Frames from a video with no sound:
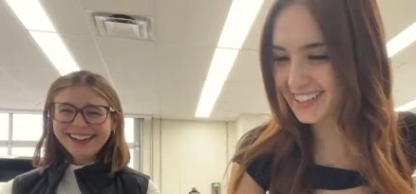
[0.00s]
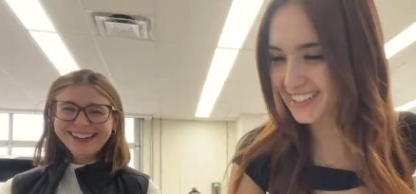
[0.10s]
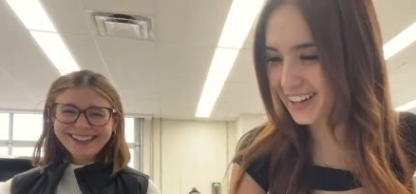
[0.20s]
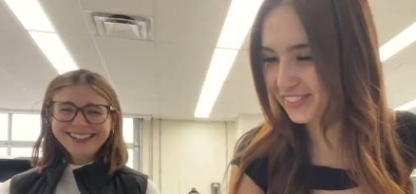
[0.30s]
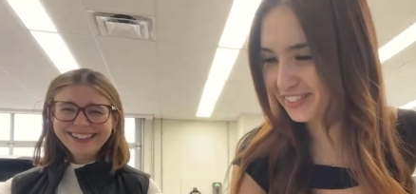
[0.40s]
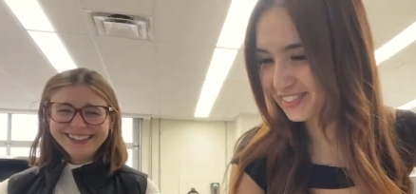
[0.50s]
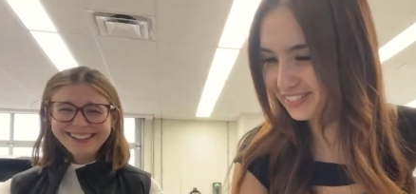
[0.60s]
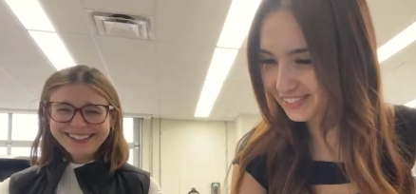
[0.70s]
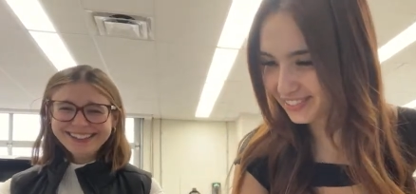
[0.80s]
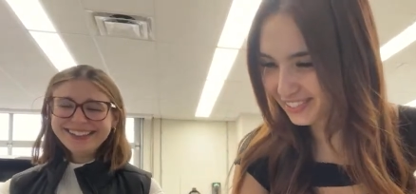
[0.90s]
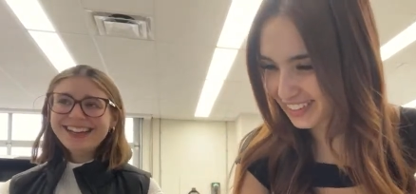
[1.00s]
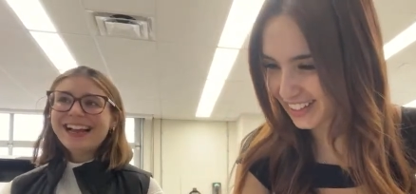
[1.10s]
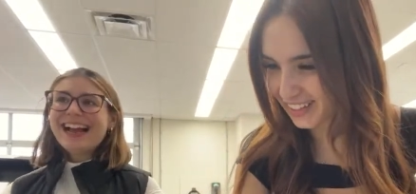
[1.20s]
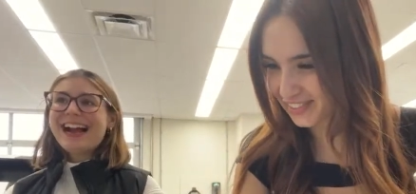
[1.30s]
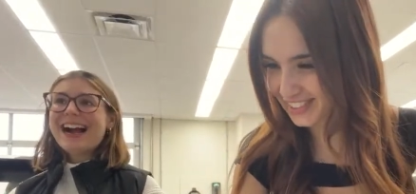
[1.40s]
Speaker 1: That's enough
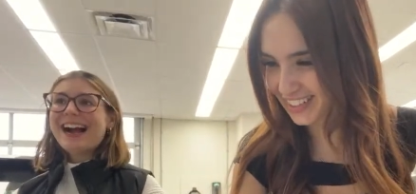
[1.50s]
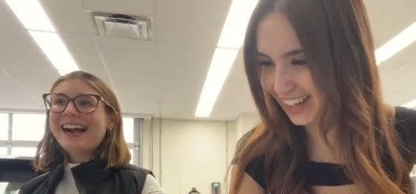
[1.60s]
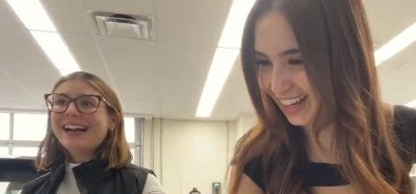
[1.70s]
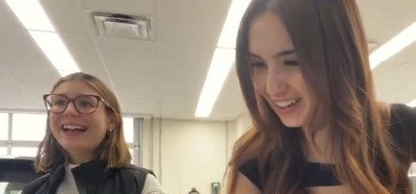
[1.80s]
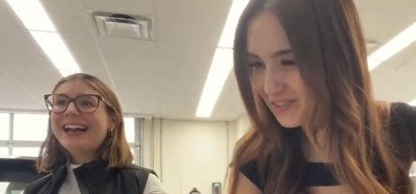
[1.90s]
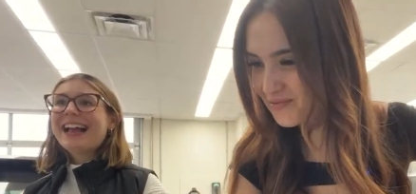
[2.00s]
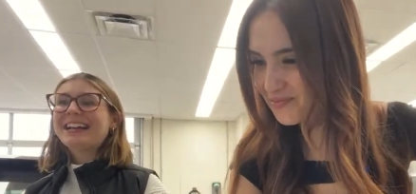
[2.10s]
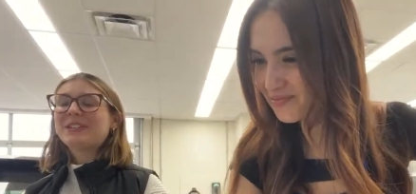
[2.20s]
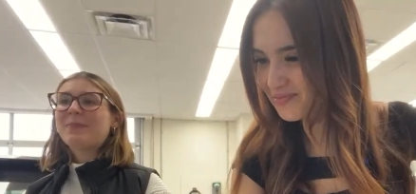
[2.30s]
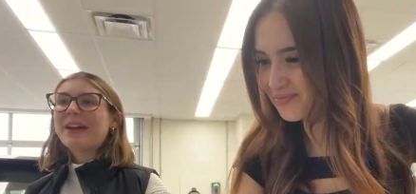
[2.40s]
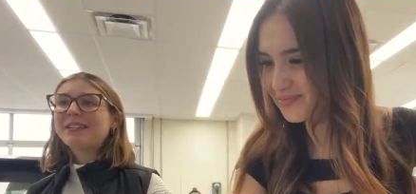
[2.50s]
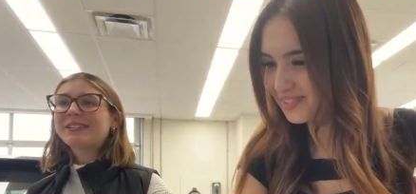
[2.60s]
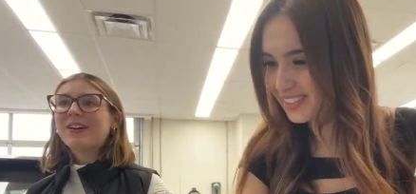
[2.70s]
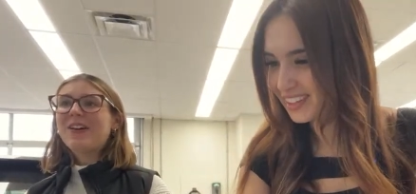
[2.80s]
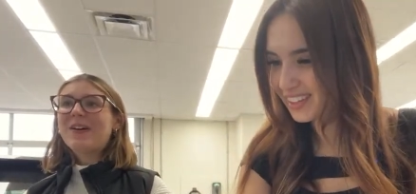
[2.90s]
Kia for uh, today. Uh, it
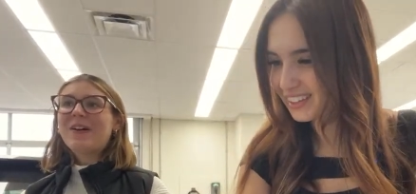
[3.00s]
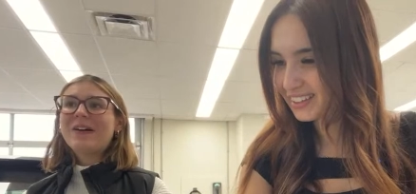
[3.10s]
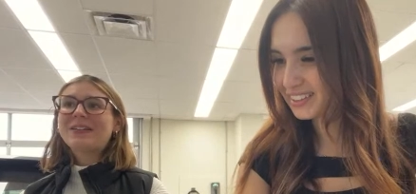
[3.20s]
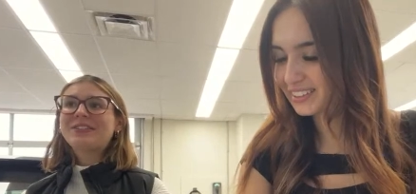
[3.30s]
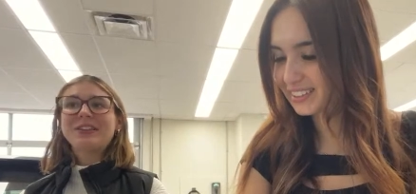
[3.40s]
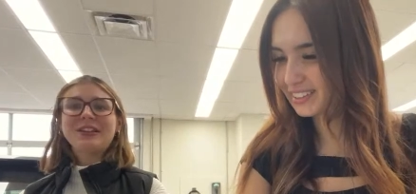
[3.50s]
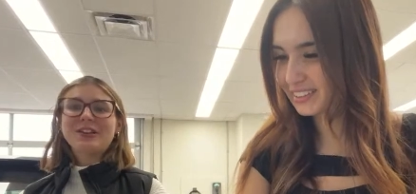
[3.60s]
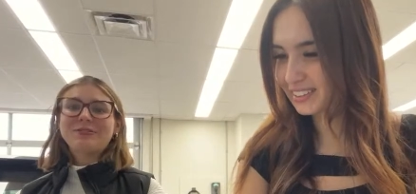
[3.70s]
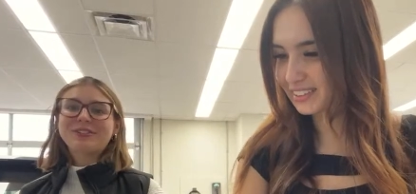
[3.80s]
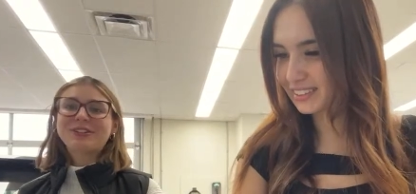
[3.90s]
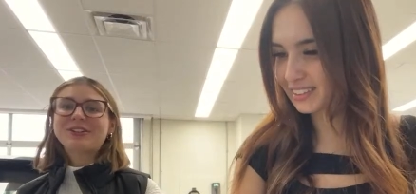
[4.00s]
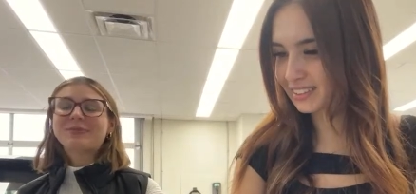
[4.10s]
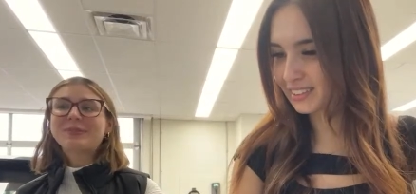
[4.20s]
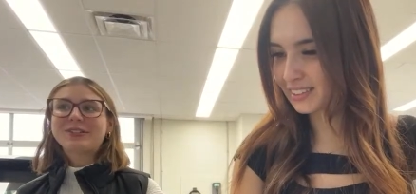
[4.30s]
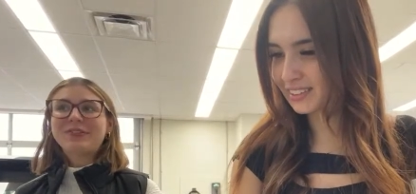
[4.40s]
depends on the year. Was there a
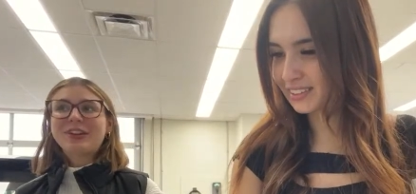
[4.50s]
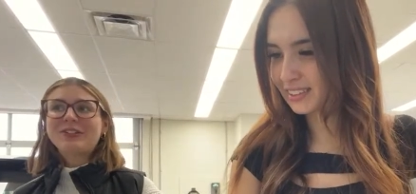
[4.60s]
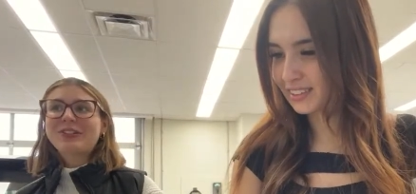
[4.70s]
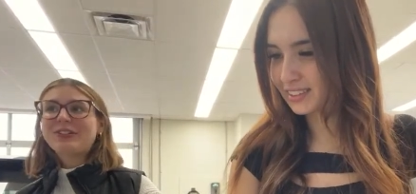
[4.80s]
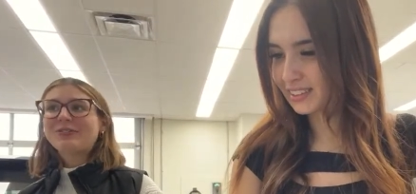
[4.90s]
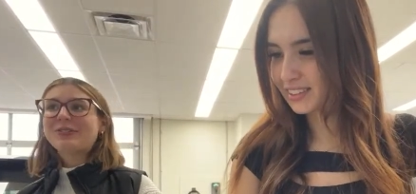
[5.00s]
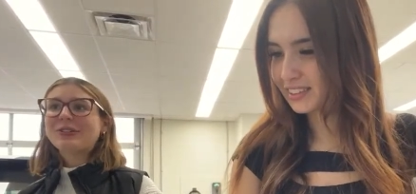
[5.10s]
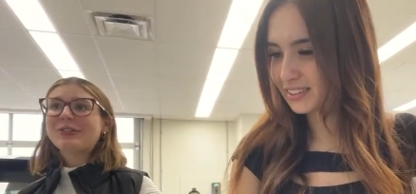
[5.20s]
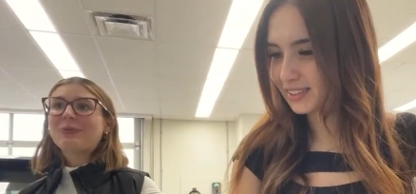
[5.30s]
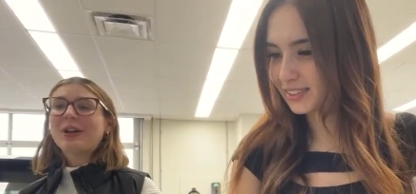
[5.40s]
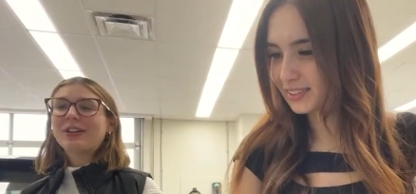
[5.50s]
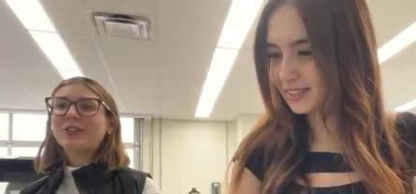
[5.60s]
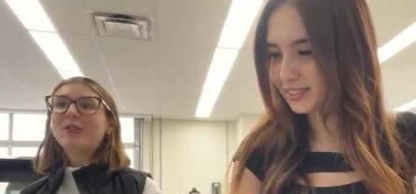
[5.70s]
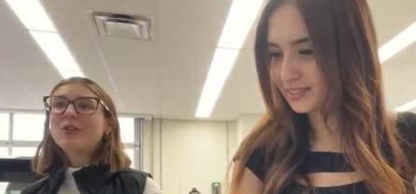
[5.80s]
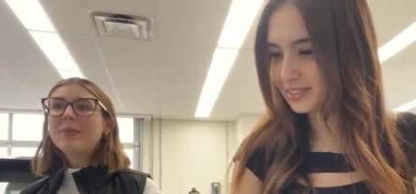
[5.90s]
specific year that you were wanting
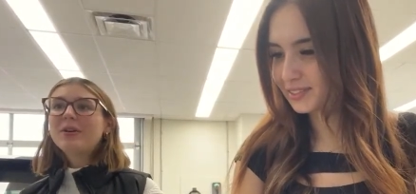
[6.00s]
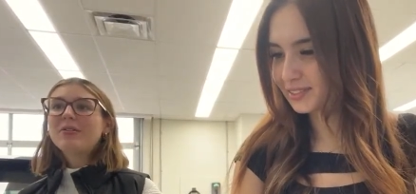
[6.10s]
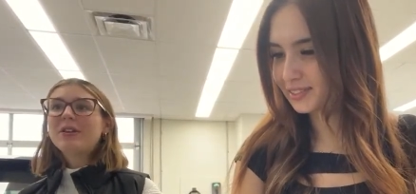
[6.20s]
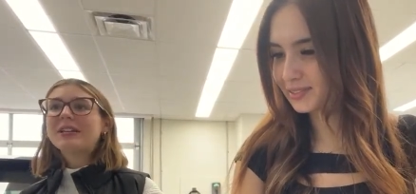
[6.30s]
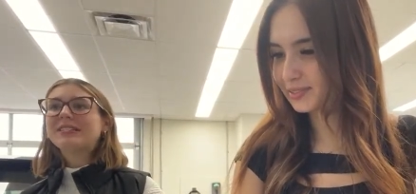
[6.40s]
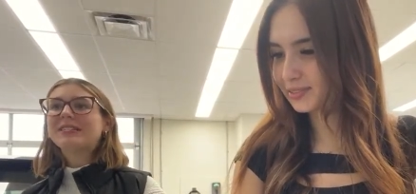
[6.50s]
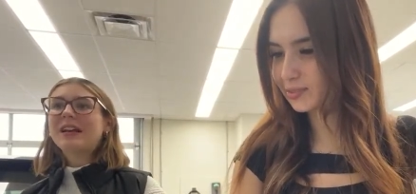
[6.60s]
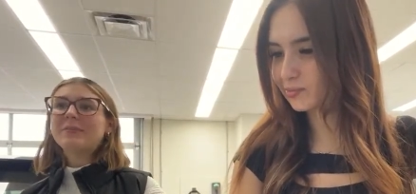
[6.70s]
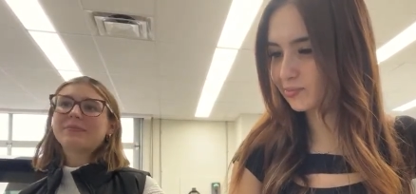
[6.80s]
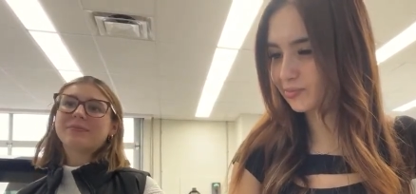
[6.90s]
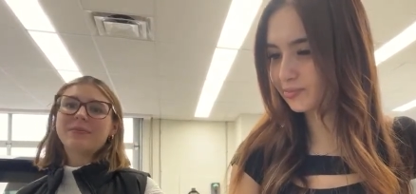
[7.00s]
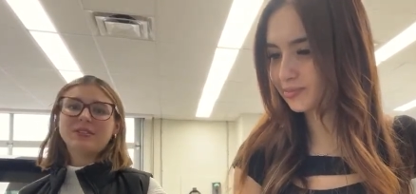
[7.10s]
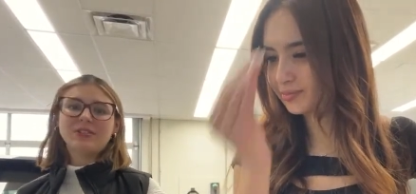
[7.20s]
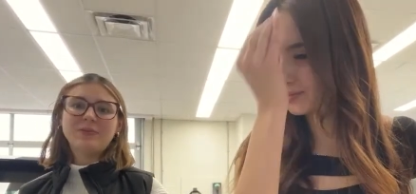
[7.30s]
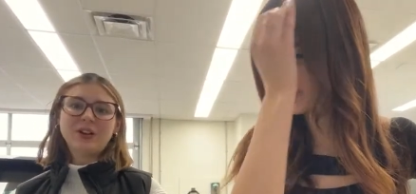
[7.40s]
to know about? Is I'm mm.
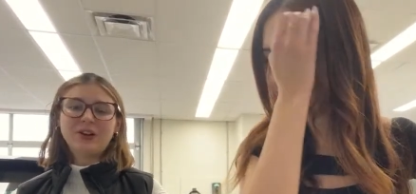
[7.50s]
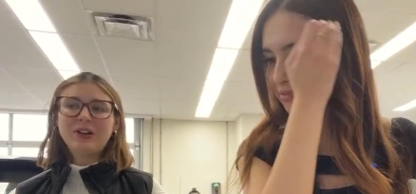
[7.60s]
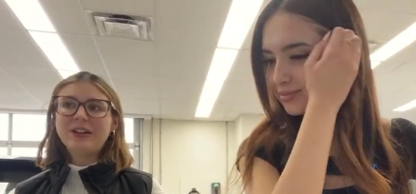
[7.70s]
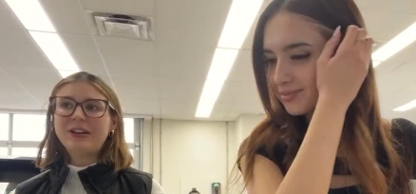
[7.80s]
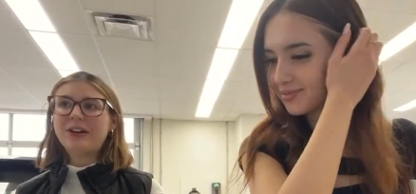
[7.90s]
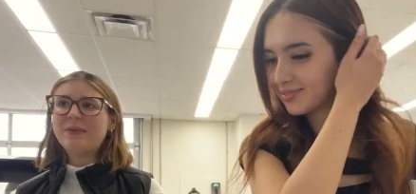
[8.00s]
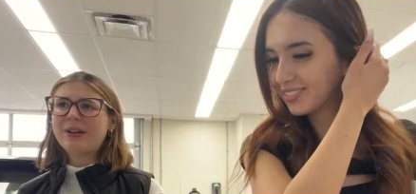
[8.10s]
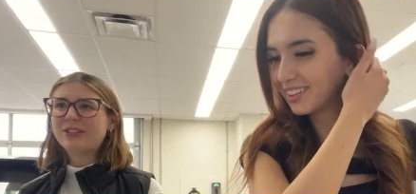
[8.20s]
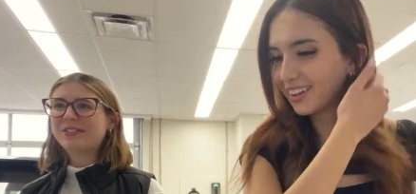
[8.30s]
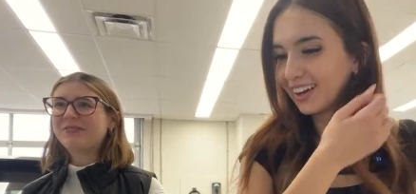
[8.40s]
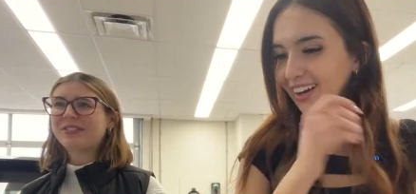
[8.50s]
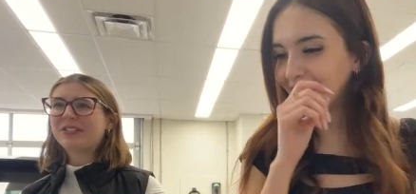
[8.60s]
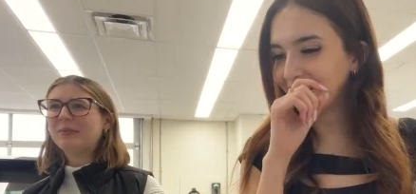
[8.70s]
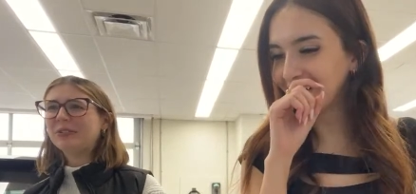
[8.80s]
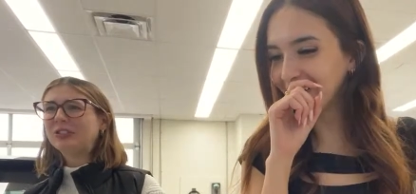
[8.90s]
assuming current year. I might just have to
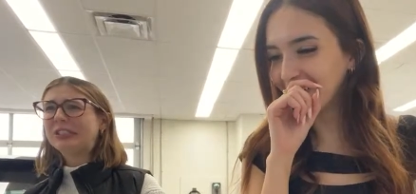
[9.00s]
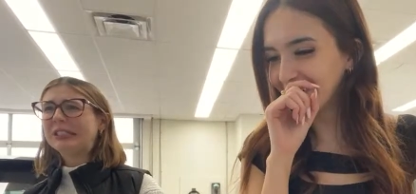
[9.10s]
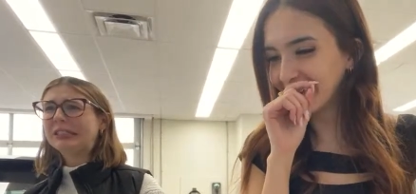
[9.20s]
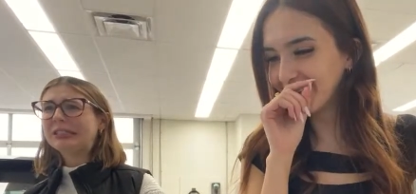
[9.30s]
double check.